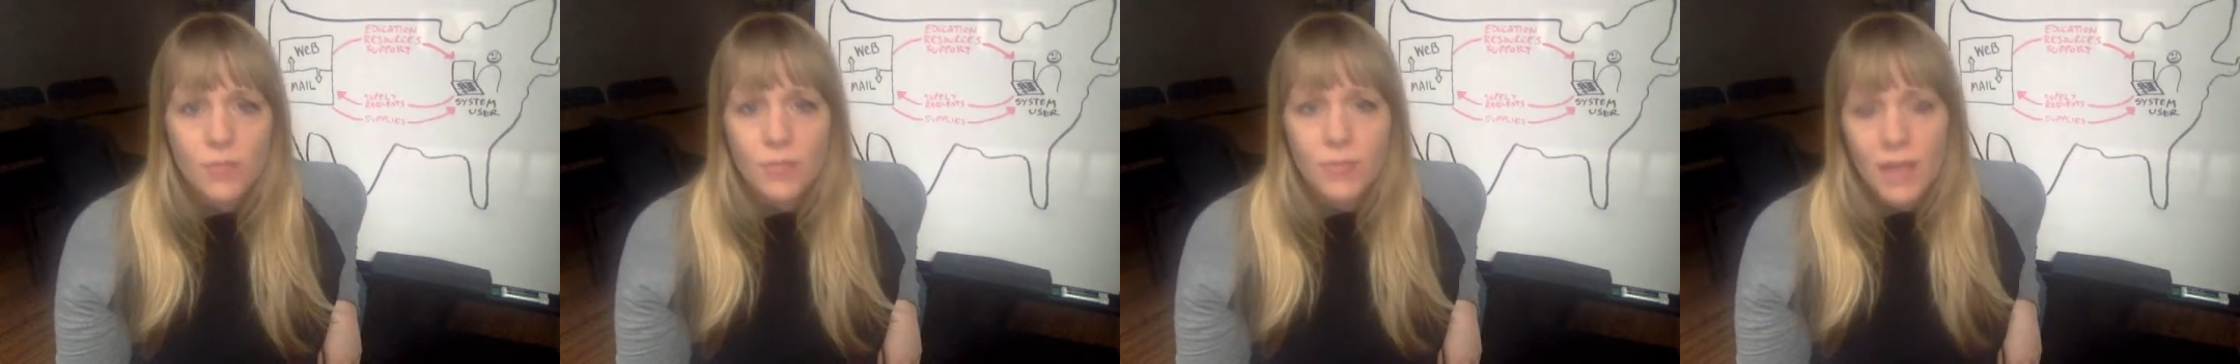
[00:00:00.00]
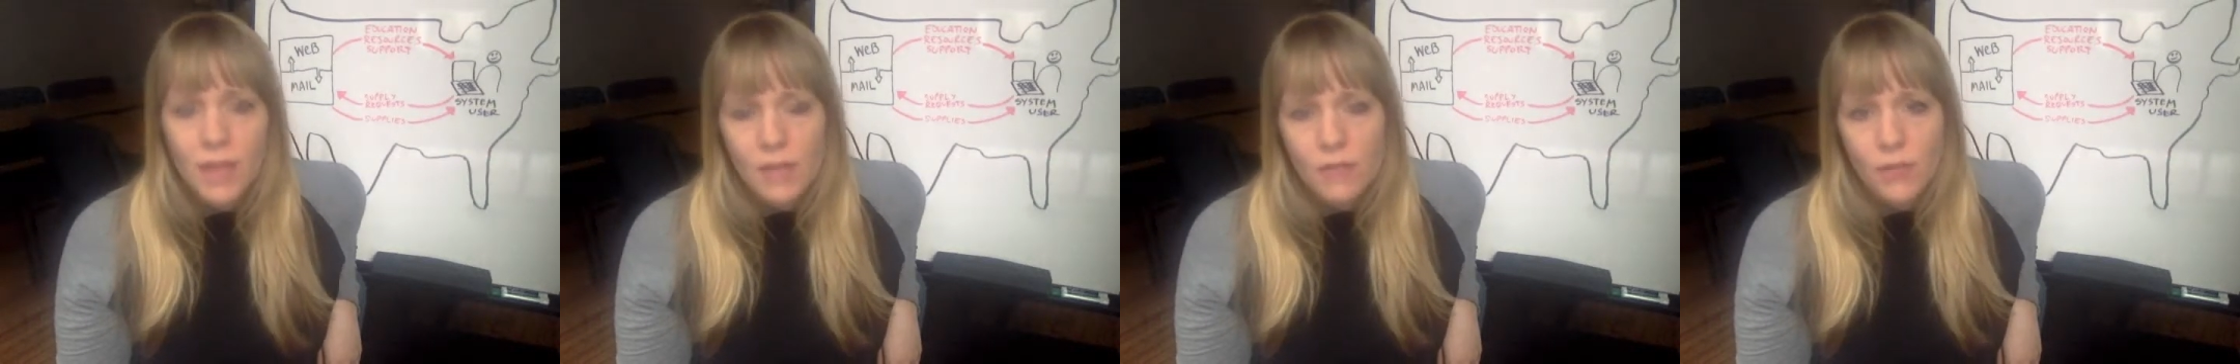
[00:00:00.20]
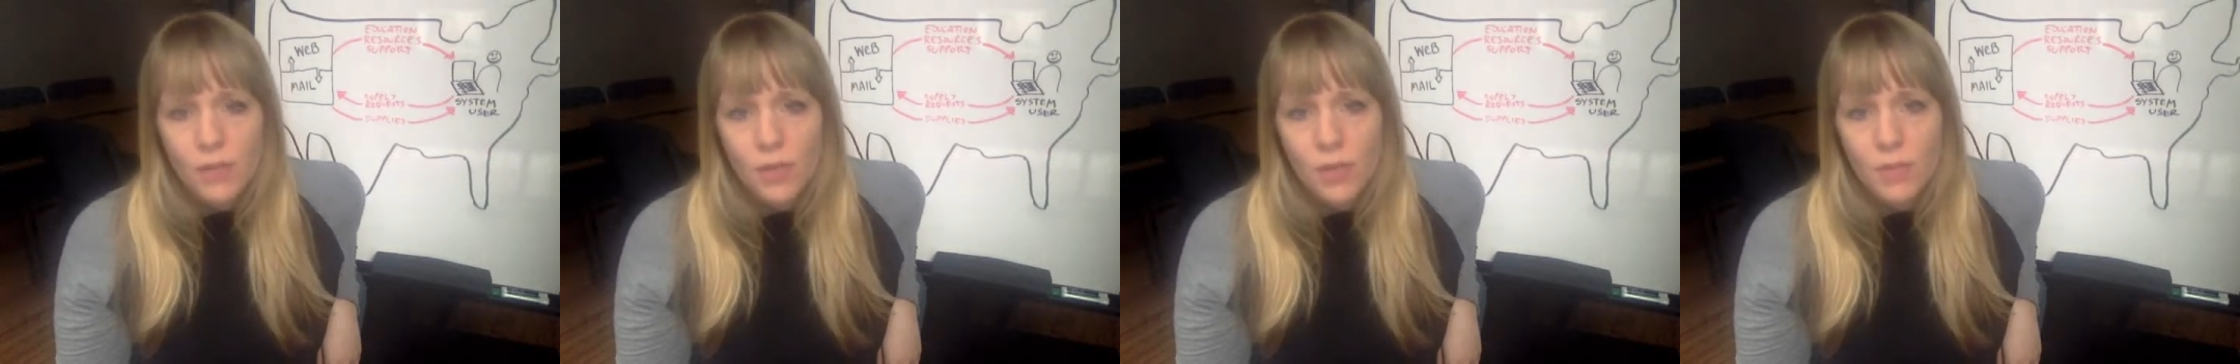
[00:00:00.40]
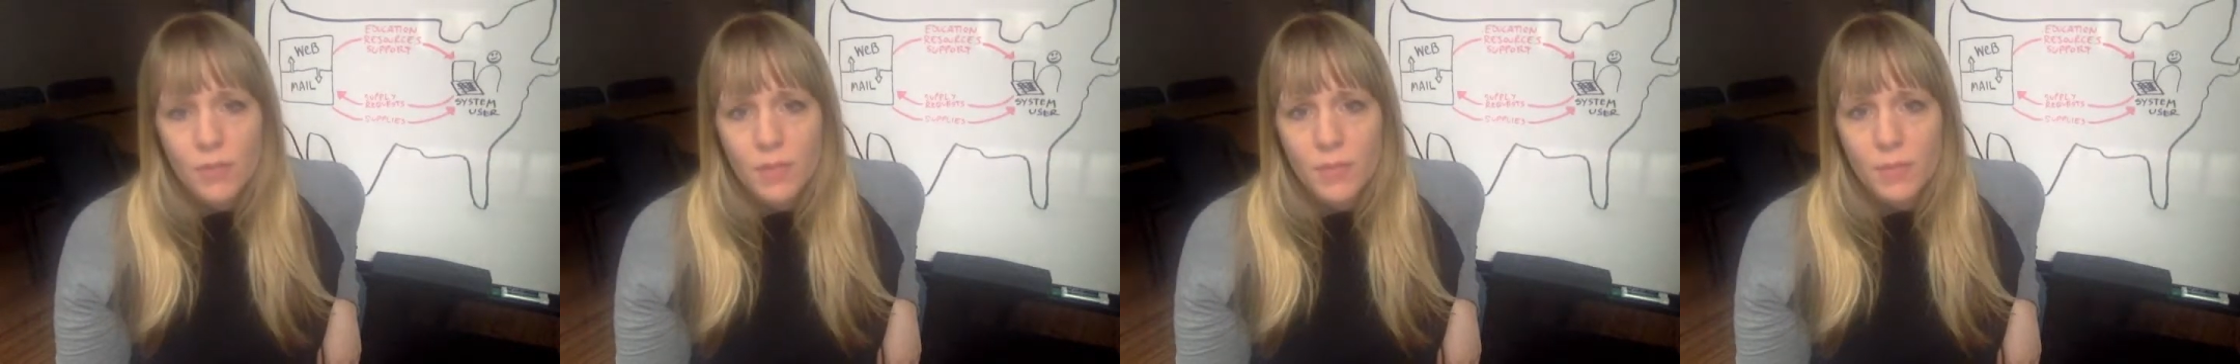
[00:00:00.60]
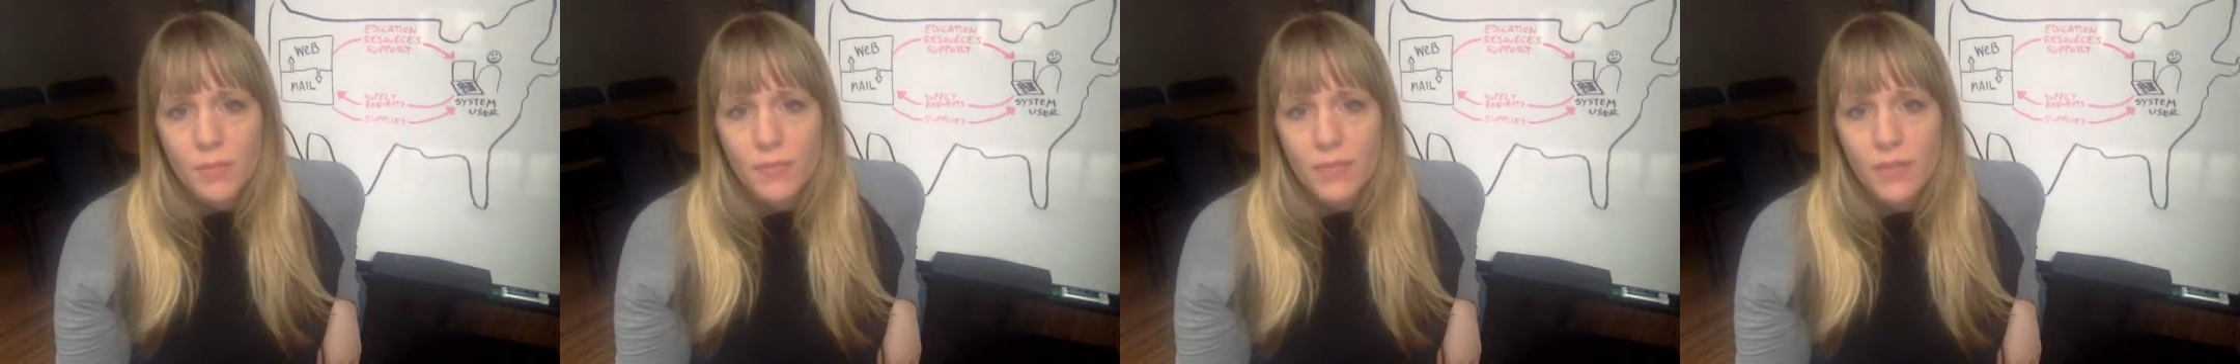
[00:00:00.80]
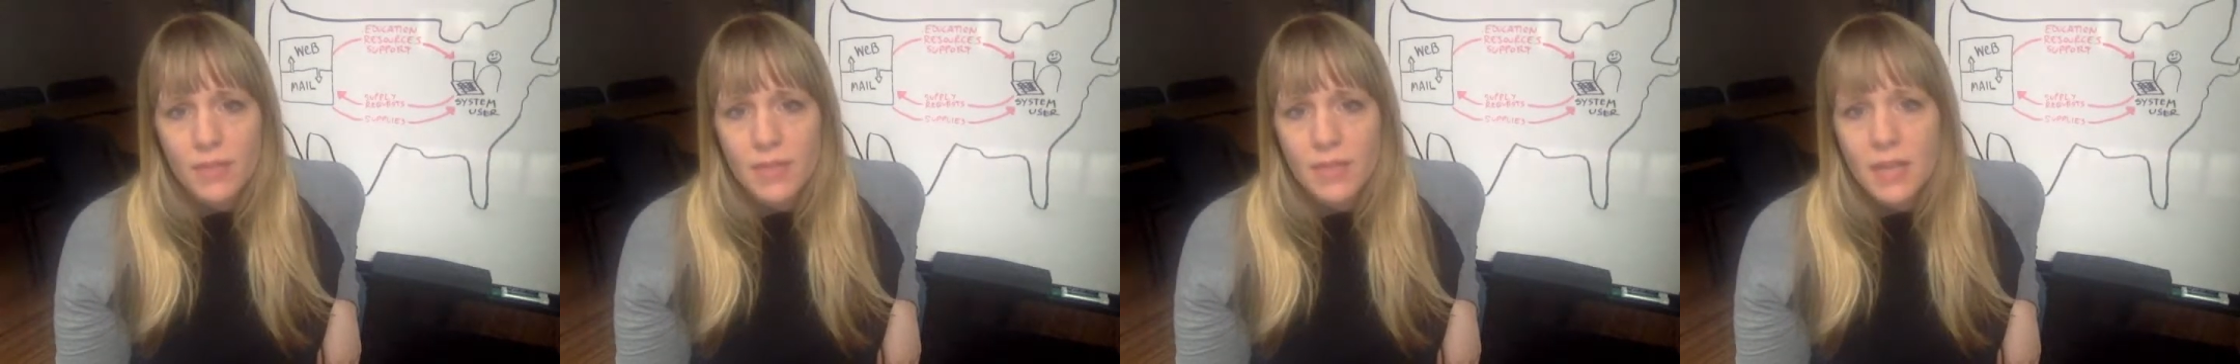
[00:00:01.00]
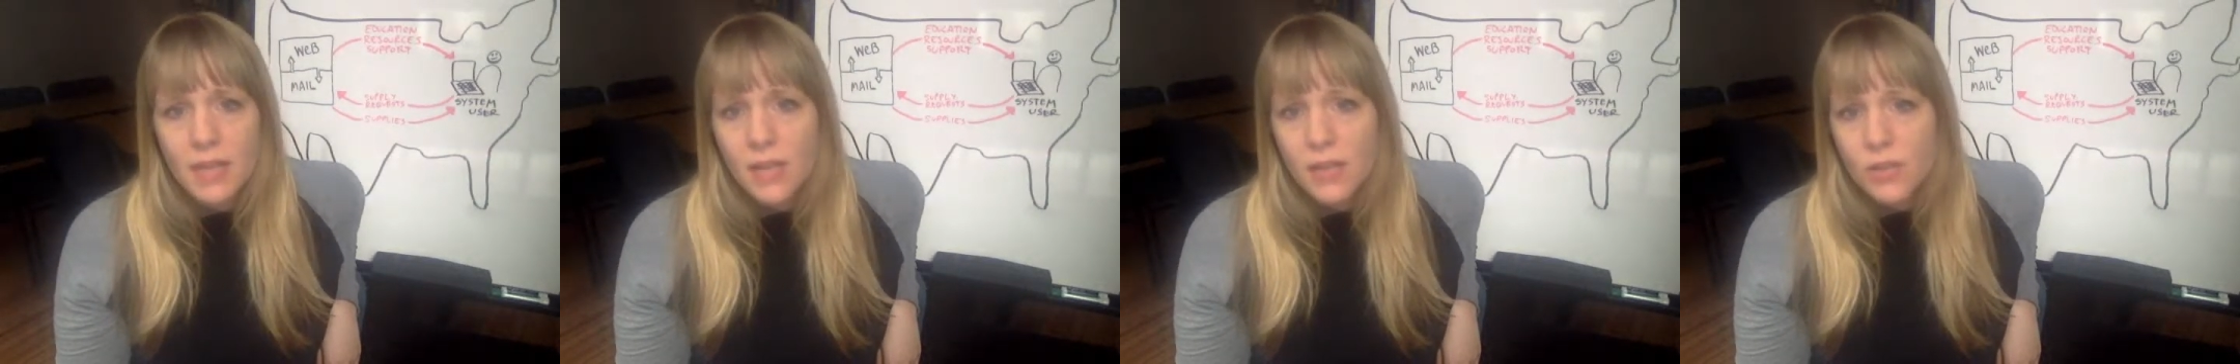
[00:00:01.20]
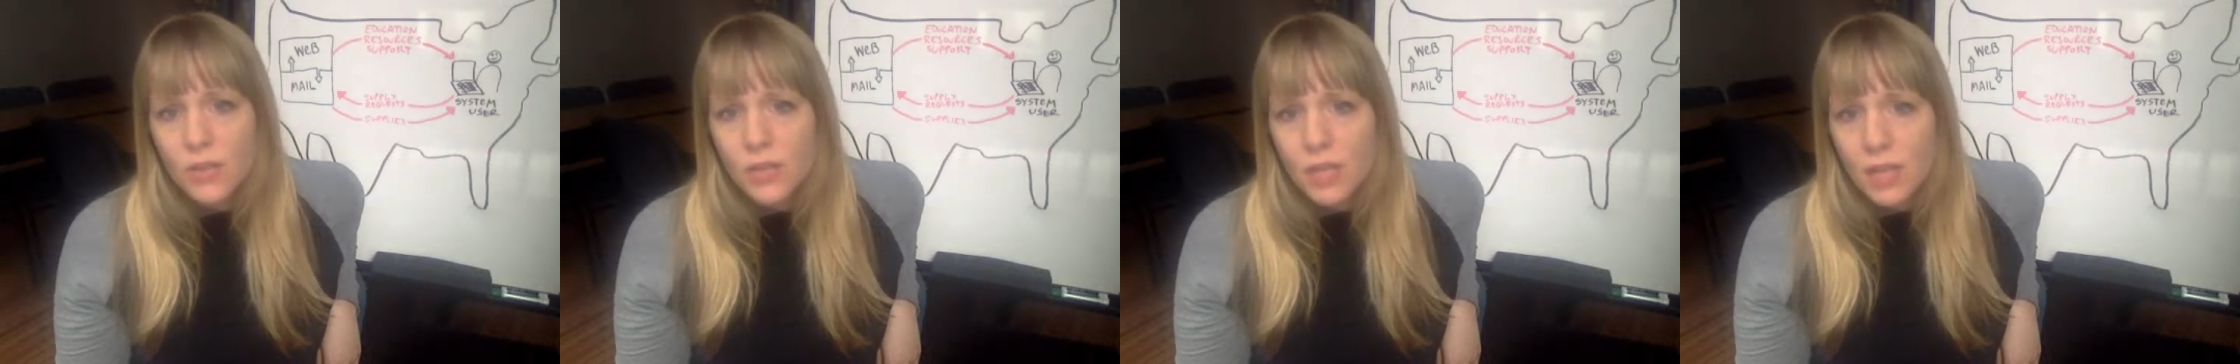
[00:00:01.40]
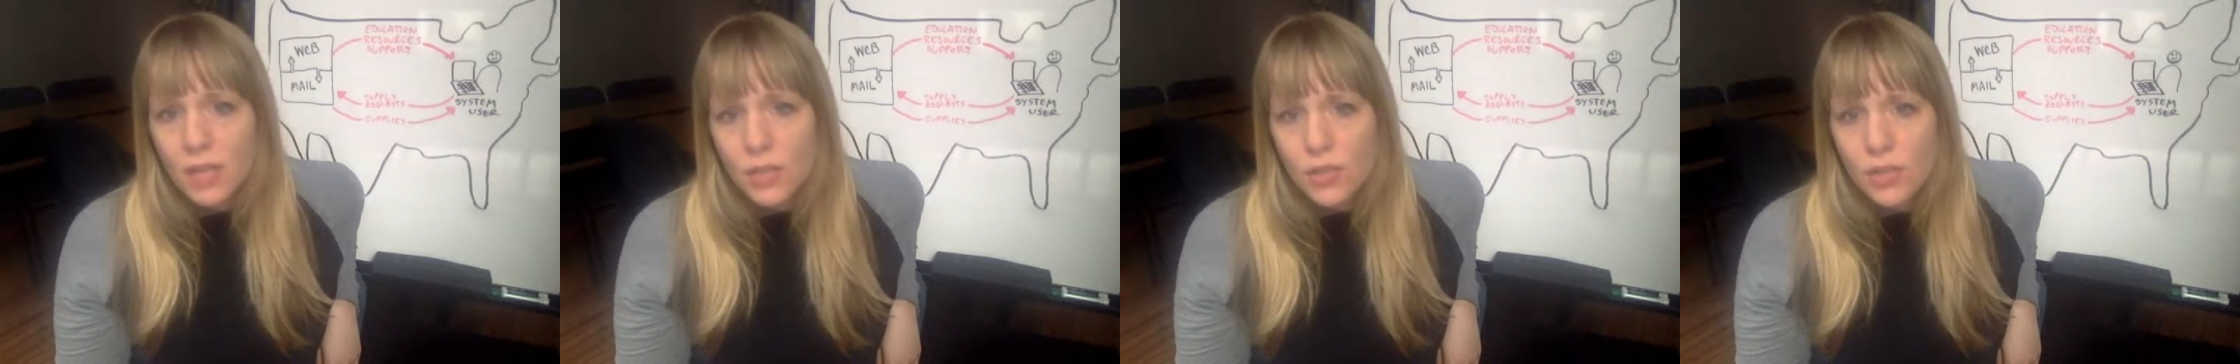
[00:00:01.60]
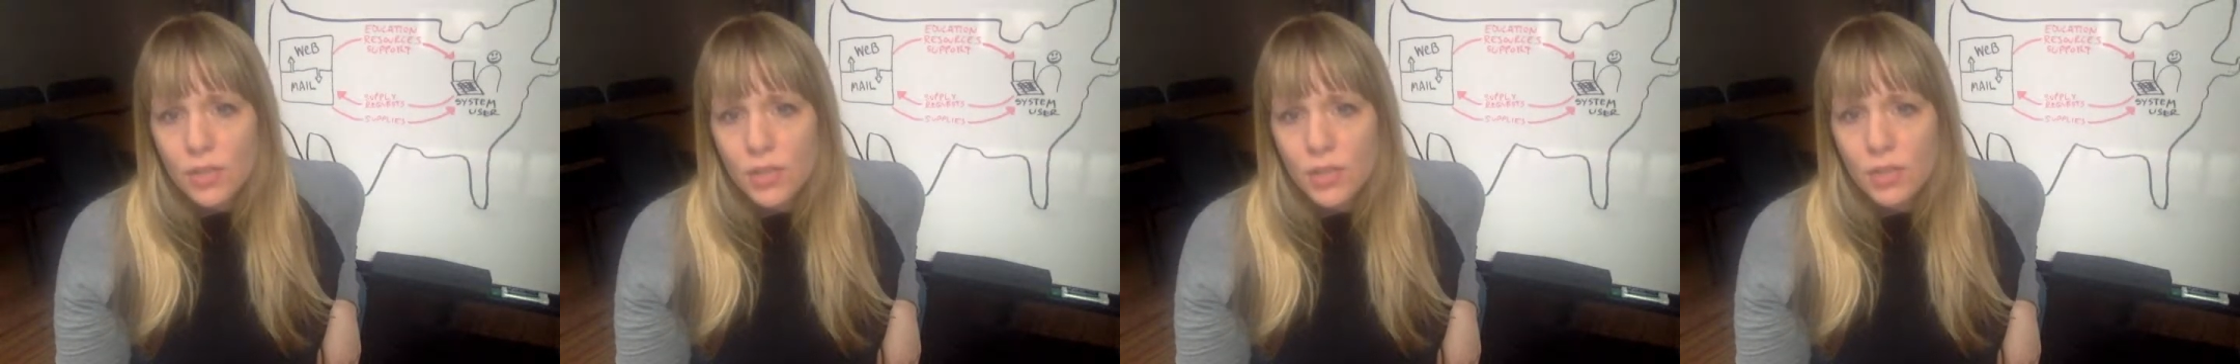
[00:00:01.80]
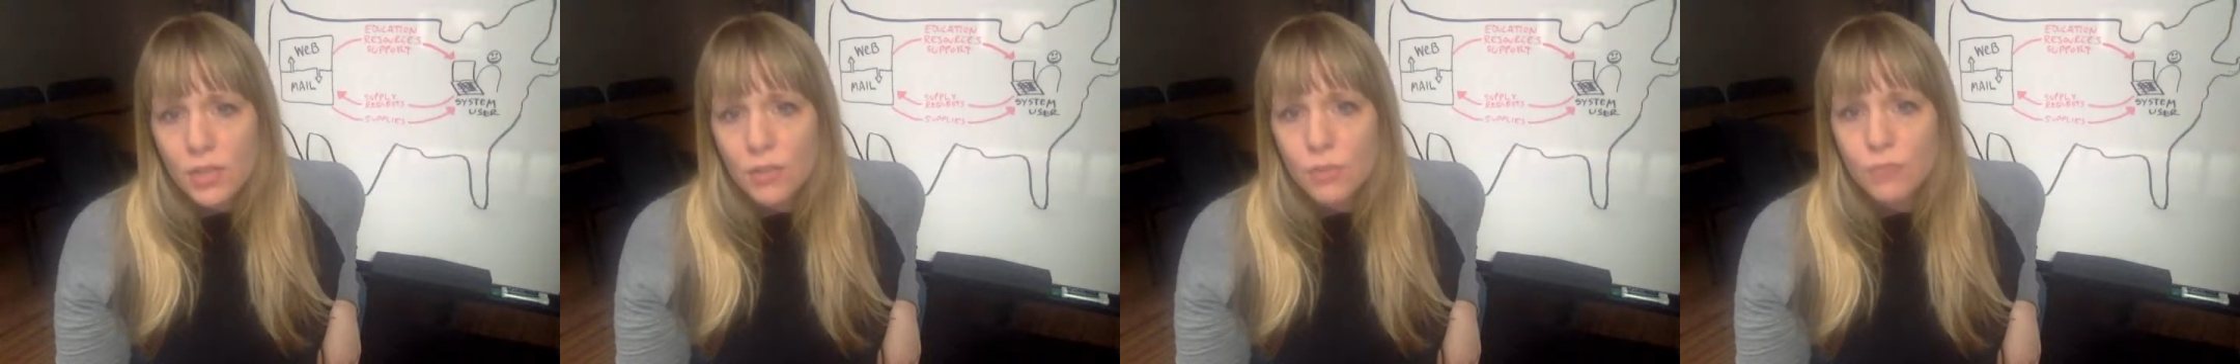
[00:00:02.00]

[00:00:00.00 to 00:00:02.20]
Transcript: platform that provides education,